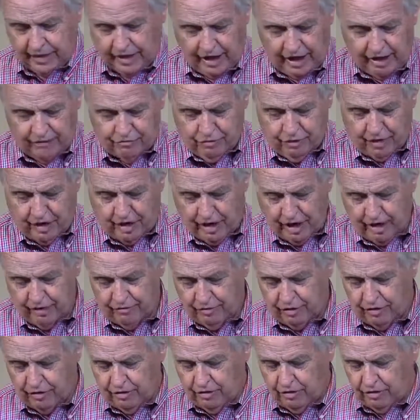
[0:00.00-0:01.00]
If we
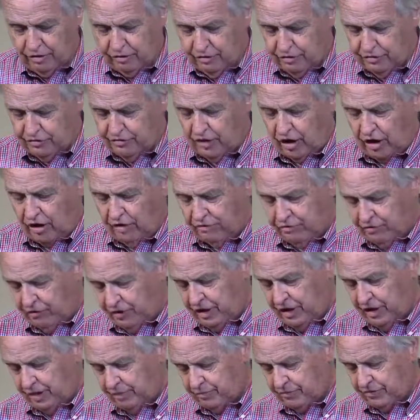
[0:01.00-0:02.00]
ever lose our
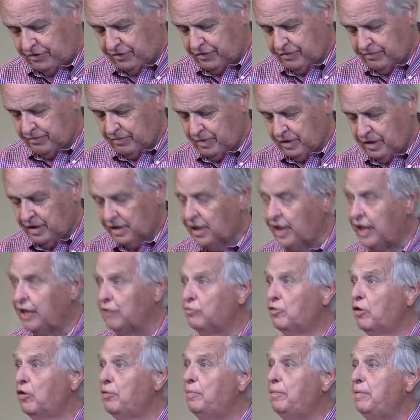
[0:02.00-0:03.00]
freedoms,
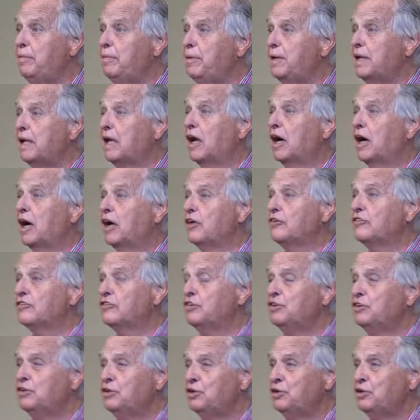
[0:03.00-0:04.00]
it will be
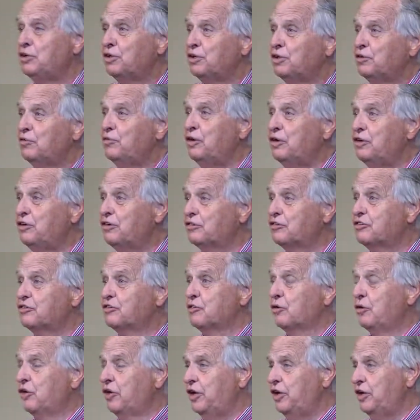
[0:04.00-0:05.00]
because we
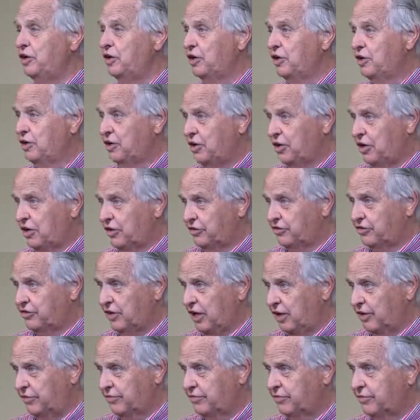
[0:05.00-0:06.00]
destroyed
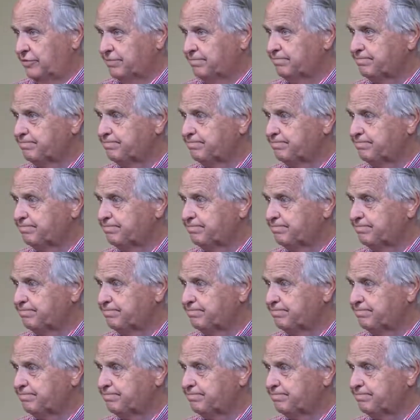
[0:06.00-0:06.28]
ourselves.